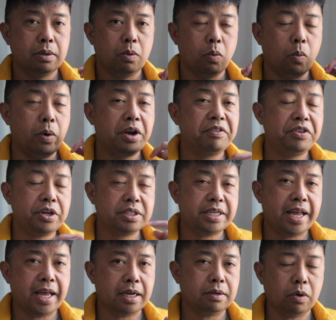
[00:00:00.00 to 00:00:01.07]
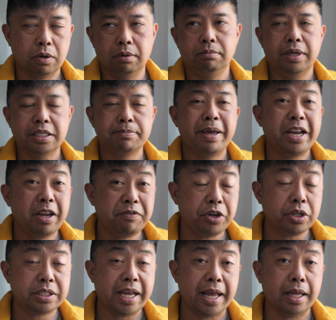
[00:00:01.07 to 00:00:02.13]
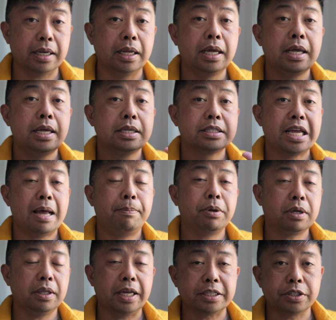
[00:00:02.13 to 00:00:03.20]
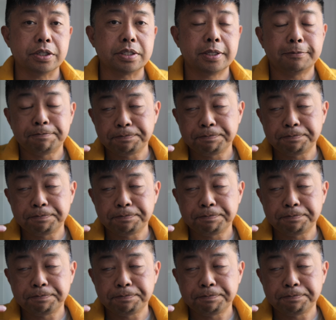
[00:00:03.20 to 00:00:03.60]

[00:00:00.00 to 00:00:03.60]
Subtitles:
one of your 10, or as many of your 10 sample collectors,